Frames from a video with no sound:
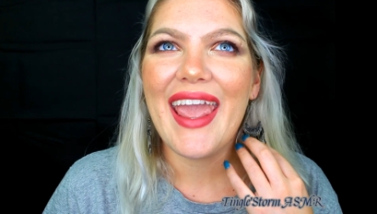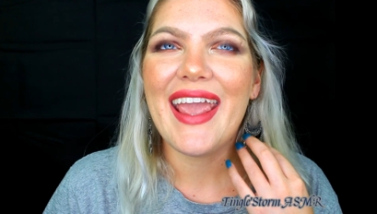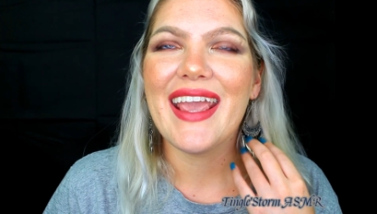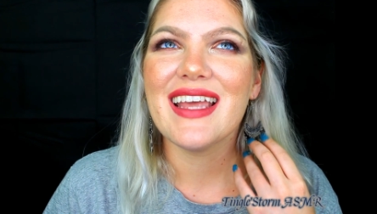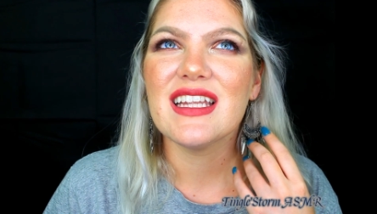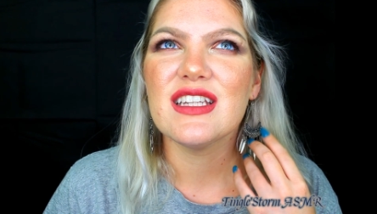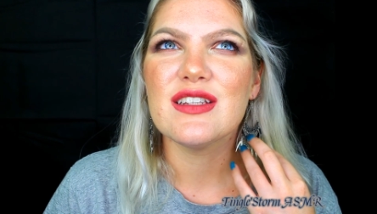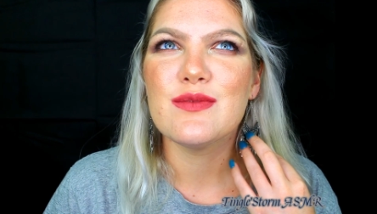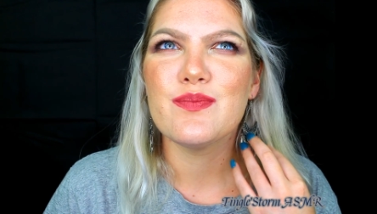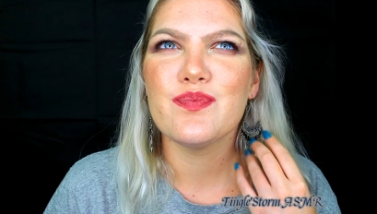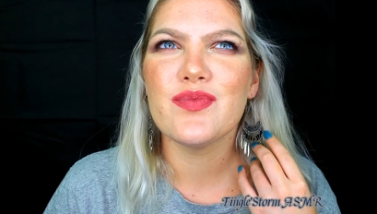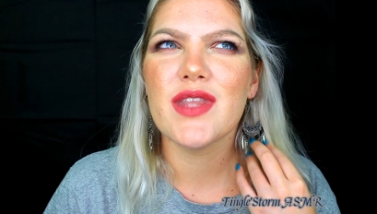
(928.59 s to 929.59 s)
and
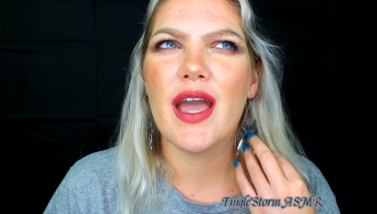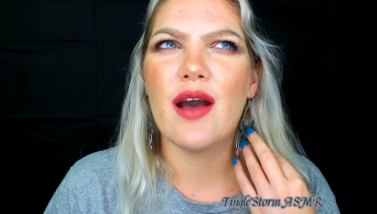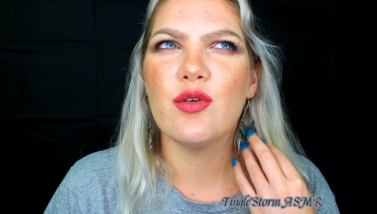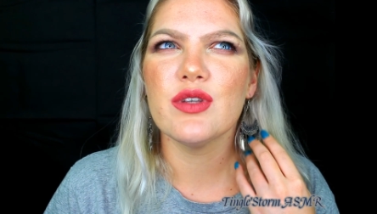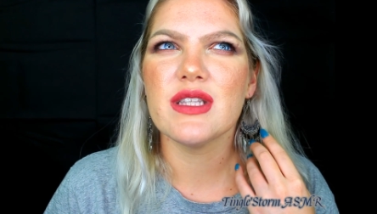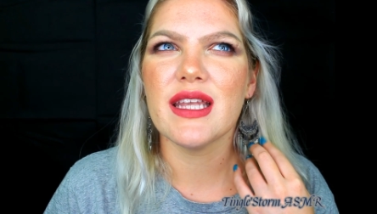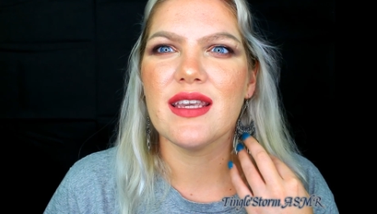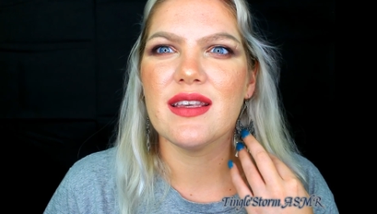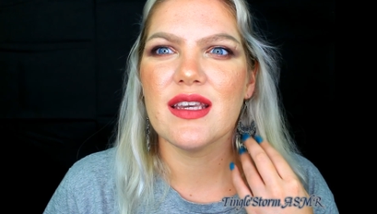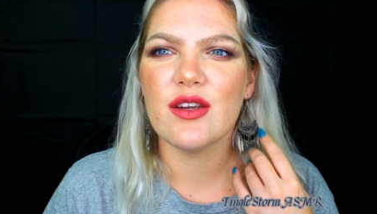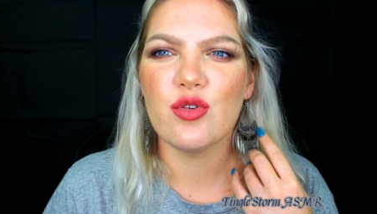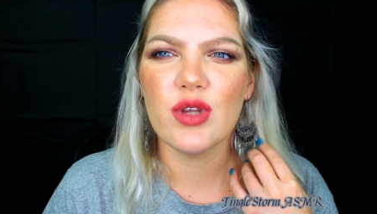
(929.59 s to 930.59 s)
I was like